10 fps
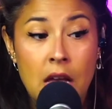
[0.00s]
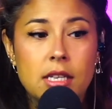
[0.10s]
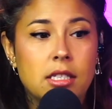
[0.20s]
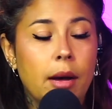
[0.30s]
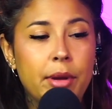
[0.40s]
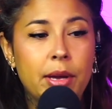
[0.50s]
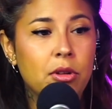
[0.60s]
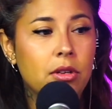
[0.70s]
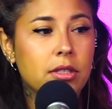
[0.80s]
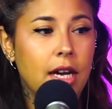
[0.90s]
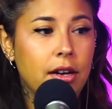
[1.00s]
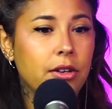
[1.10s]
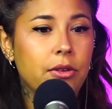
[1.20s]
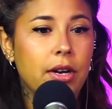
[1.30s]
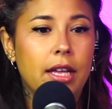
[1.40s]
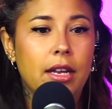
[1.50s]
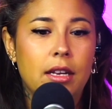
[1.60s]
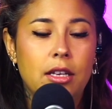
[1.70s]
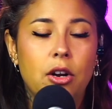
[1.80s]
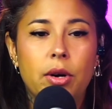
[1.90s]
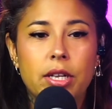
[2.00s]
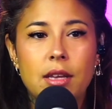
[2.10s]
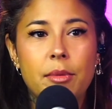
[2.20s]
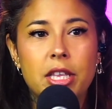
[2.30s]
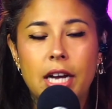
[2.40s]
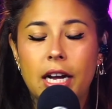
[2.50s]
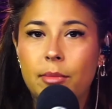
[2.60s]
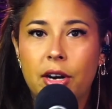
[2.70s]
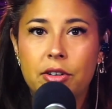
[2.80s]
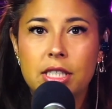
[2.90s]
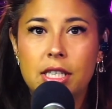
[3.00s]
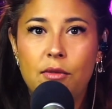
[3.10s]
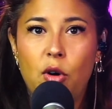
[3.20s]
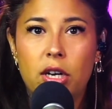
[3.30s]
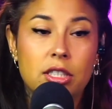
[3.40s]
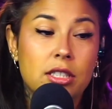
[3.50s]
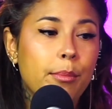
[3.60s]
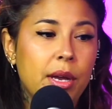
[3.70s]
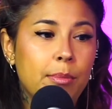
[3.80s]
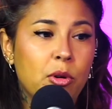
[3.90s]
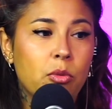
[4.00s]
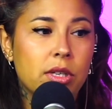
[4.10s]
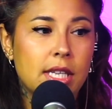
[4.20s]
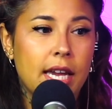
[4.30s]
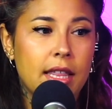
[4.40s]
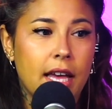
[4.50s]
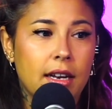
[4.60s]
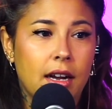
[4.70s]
Some people will tell you in some of the documentaries that I've watched, some people will say that,